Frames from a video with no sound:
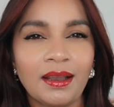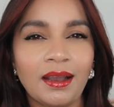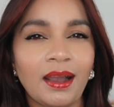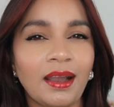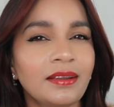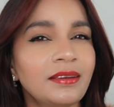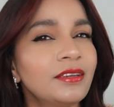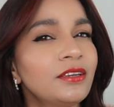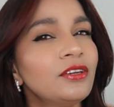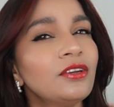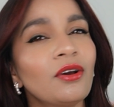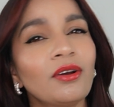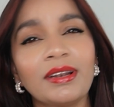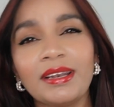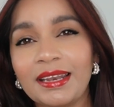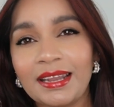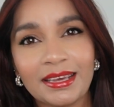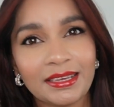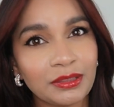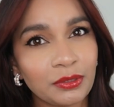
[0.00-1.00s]
I did not
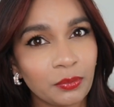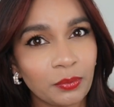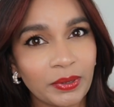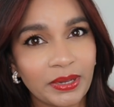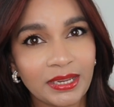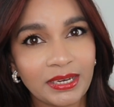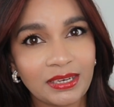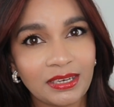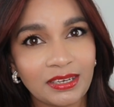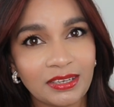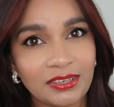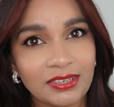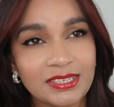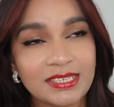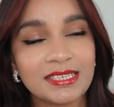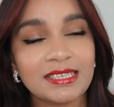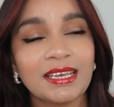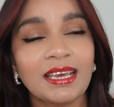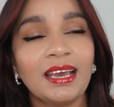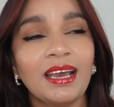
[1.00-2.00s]
like the way it looked.